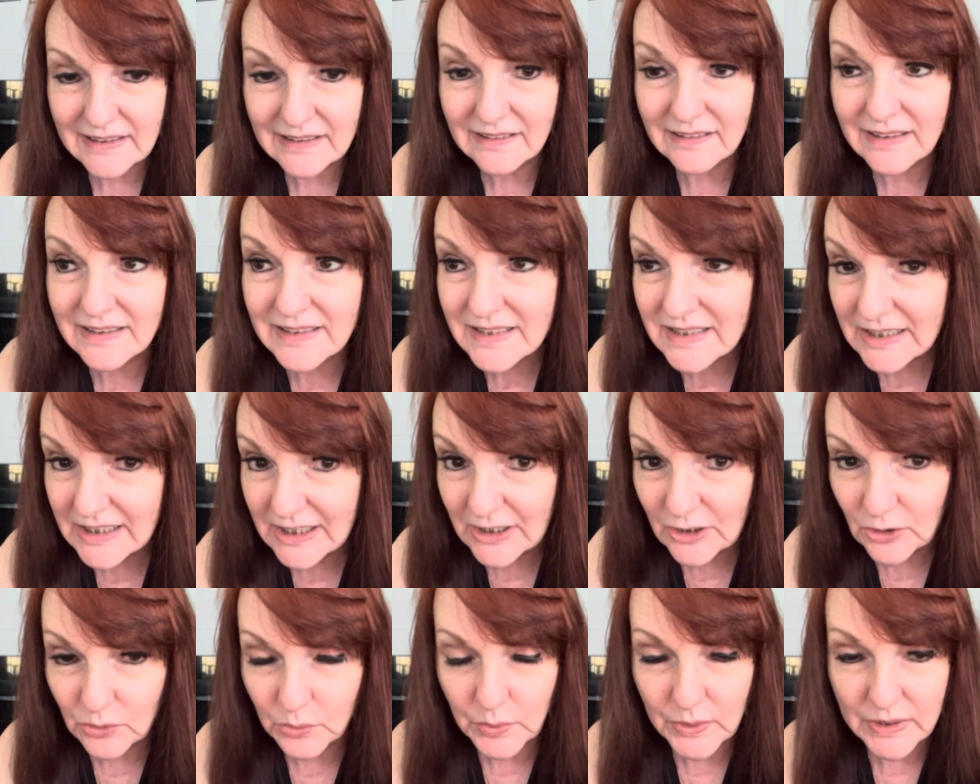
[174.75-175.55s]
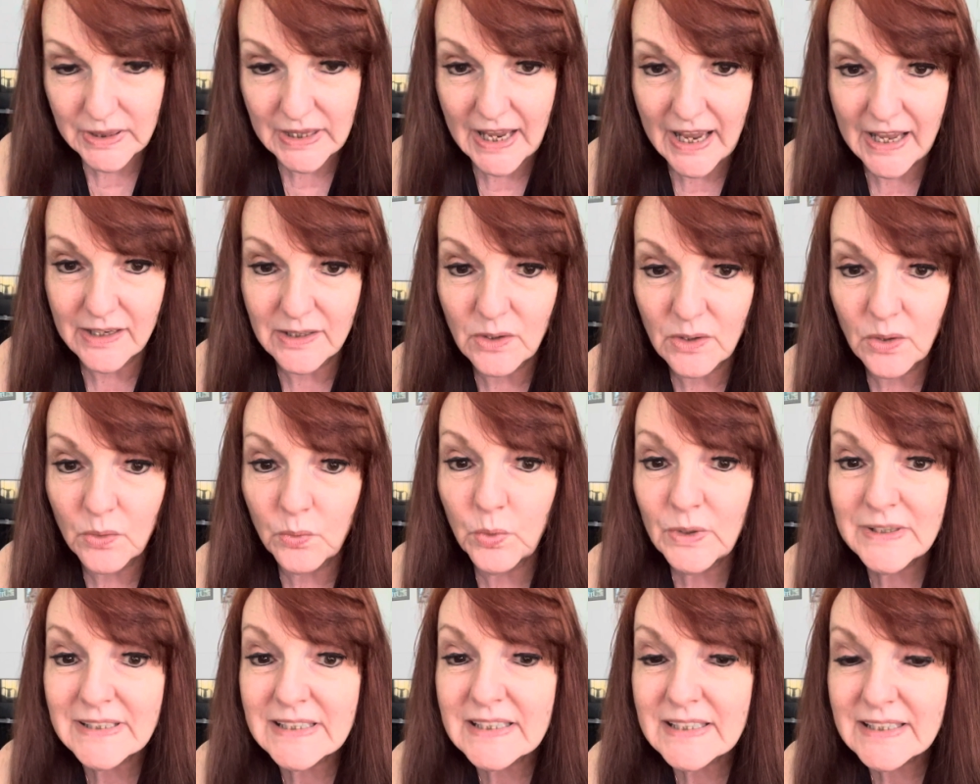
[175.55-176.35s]
Let's deal with that.
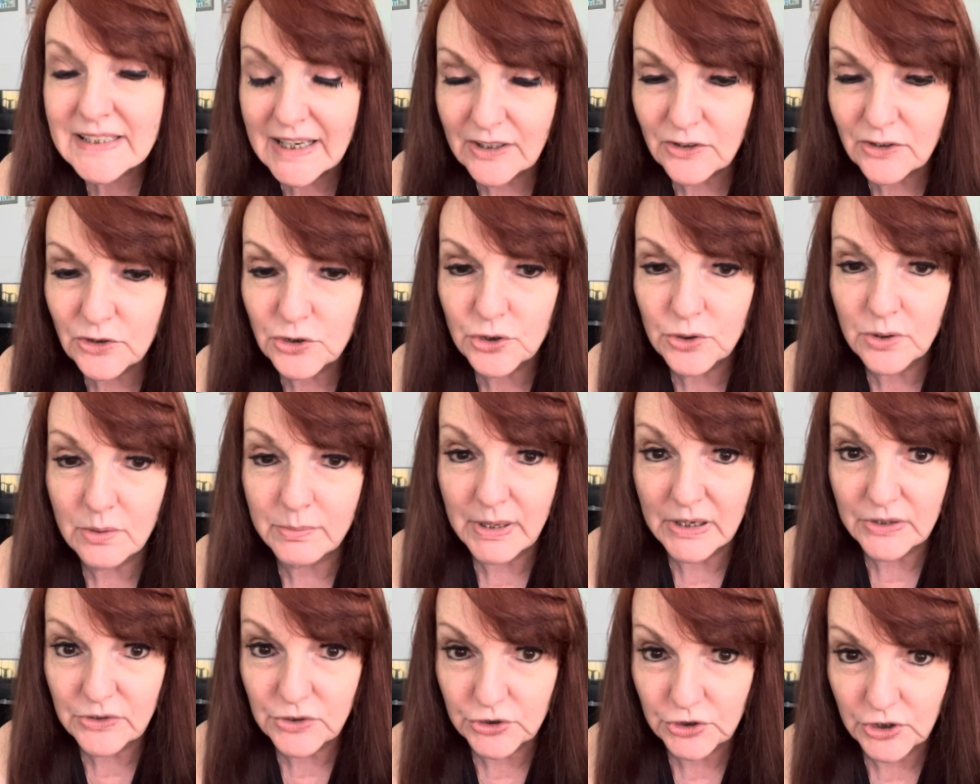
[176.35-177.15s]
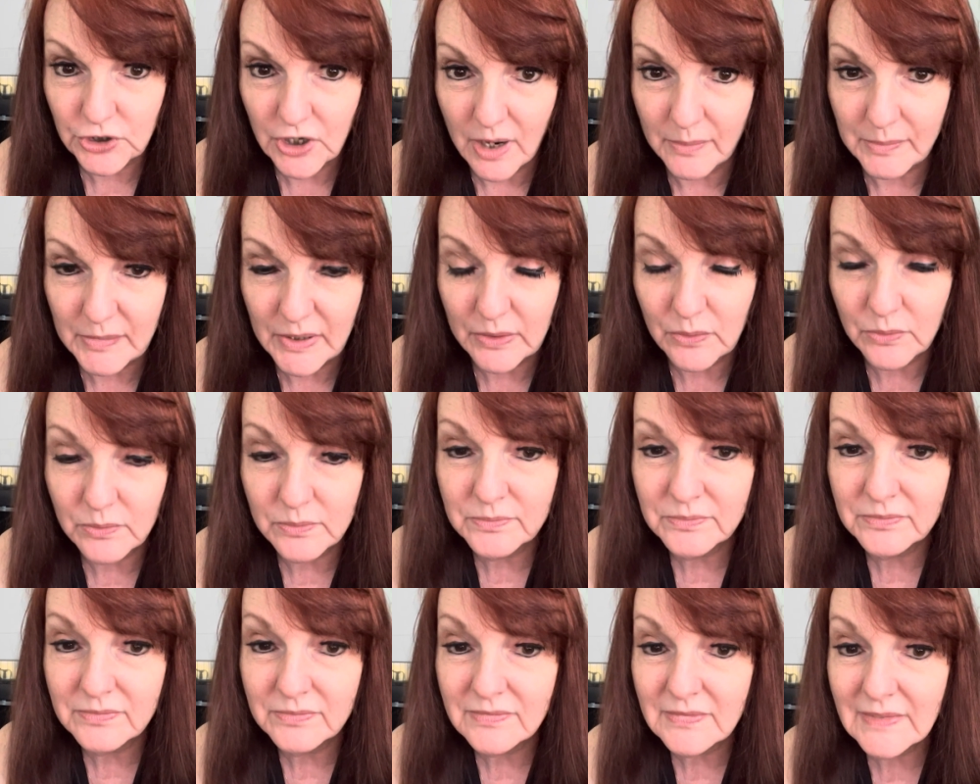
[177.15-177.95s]
What scared you about the trauma?
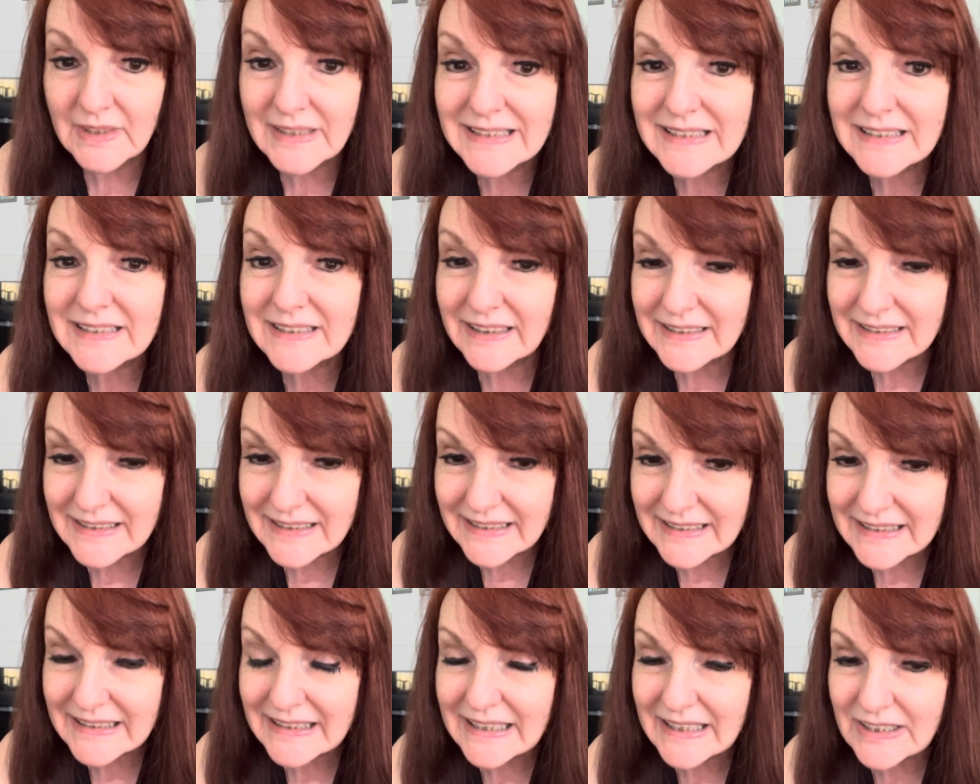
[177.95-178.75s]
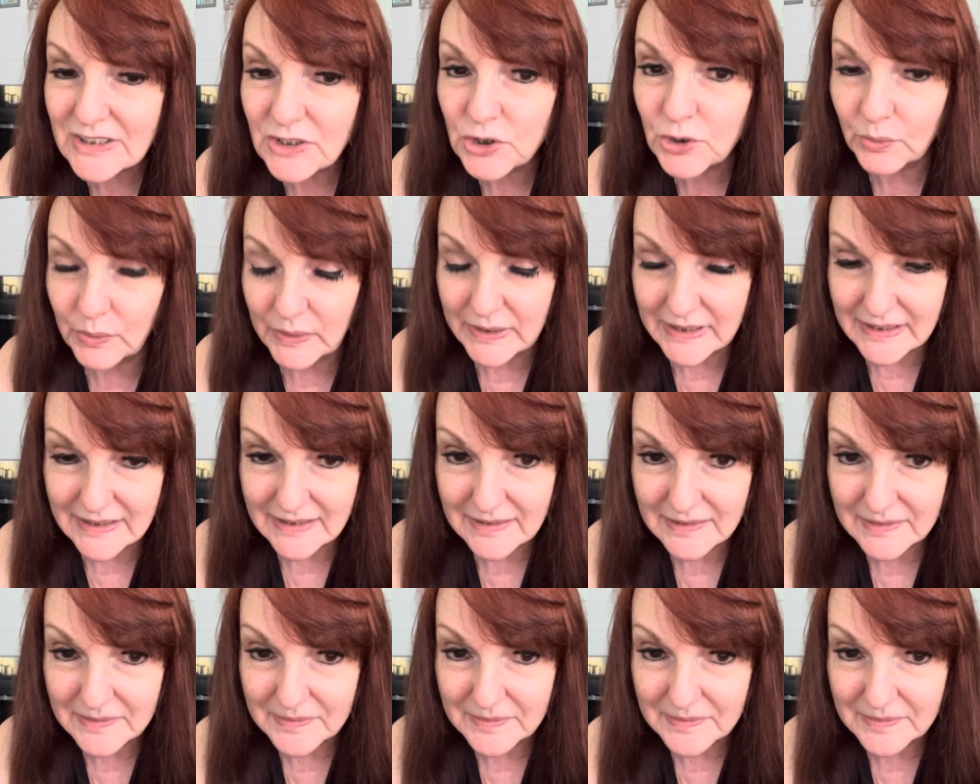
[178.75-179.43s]
Let's, let's get into it.